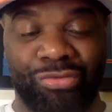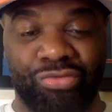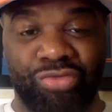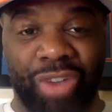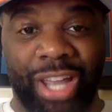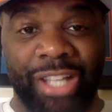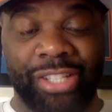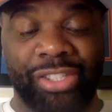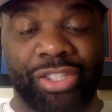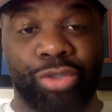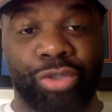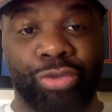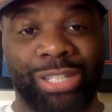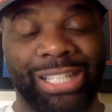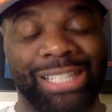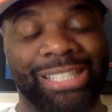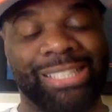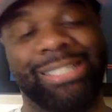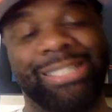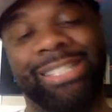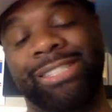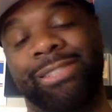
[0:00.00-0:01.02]
Right? So
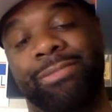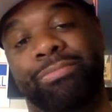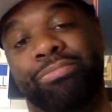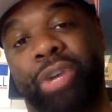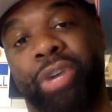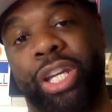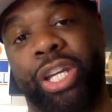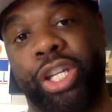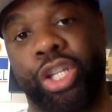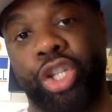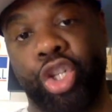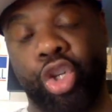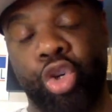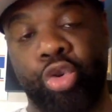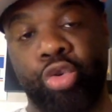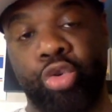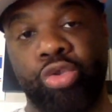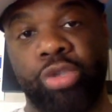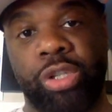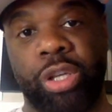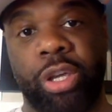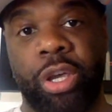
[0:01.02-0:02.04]
listen, breaking
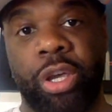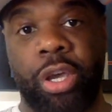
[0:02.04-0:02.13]
news.